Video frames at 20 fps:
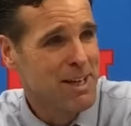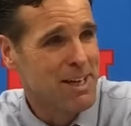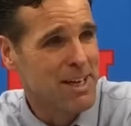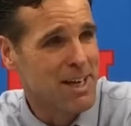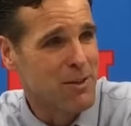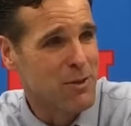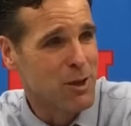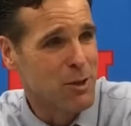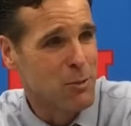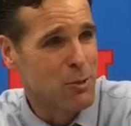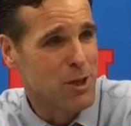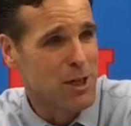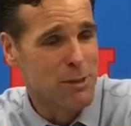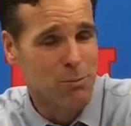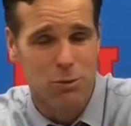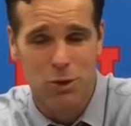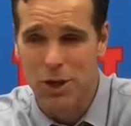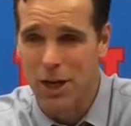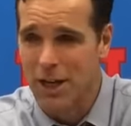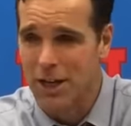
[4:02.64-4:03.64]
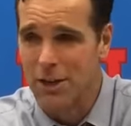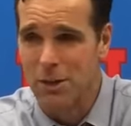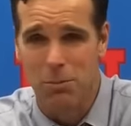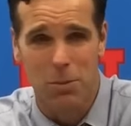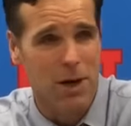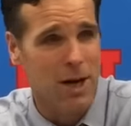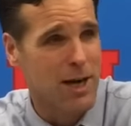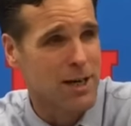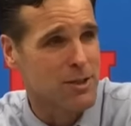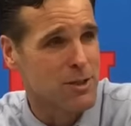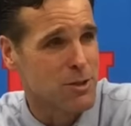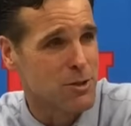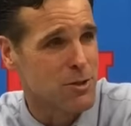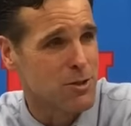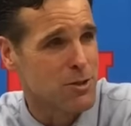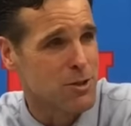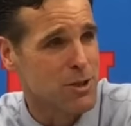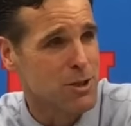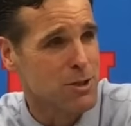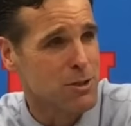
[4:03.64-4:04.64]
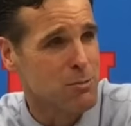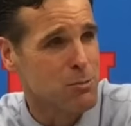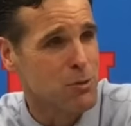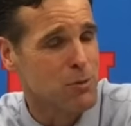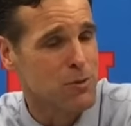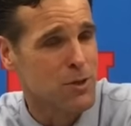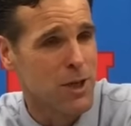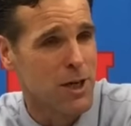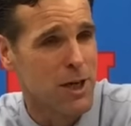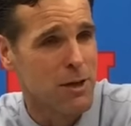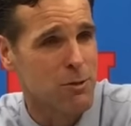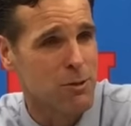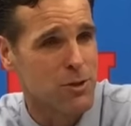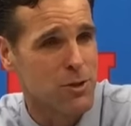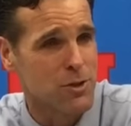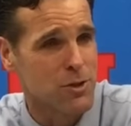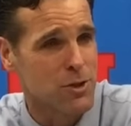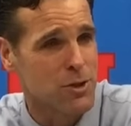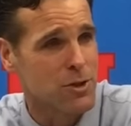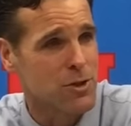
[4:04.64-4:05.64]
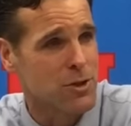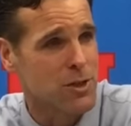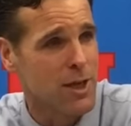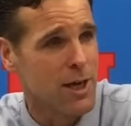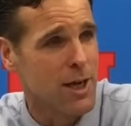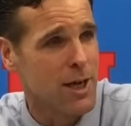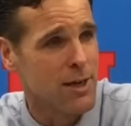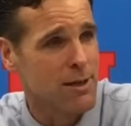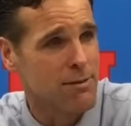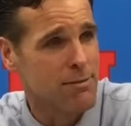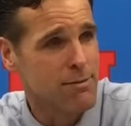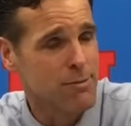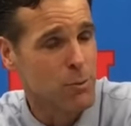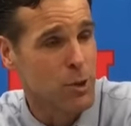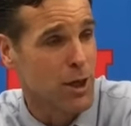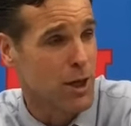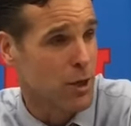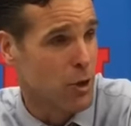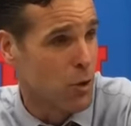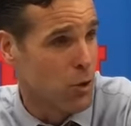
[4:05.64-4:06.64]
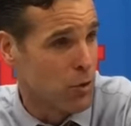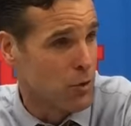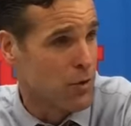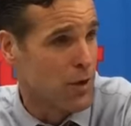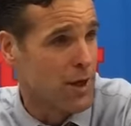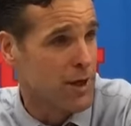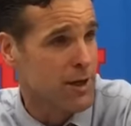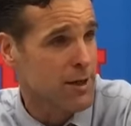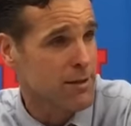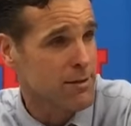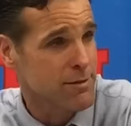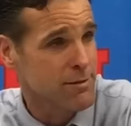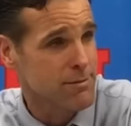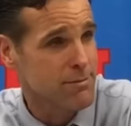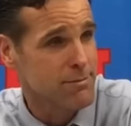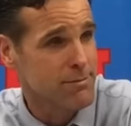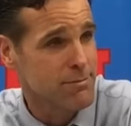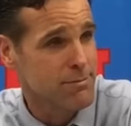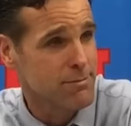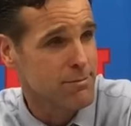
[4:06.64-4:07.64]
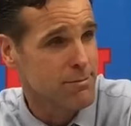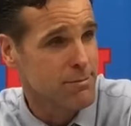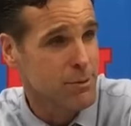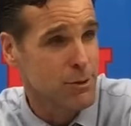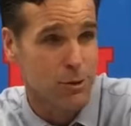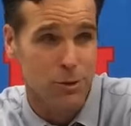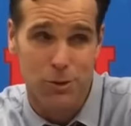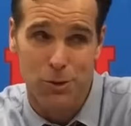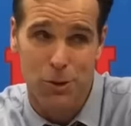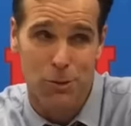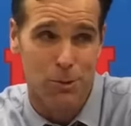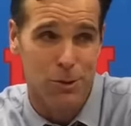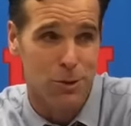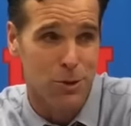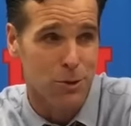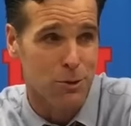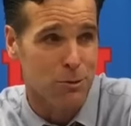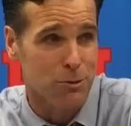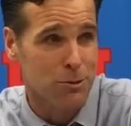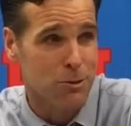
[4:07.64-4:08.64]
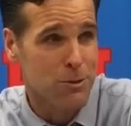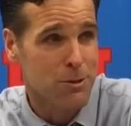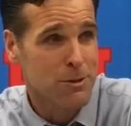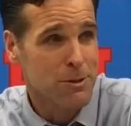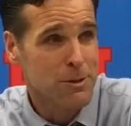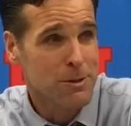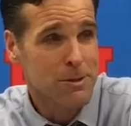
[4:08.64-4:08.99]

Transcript: And I think we keep checking the box as the season moves on, which is a good sign. We got goaltending, which is always huge.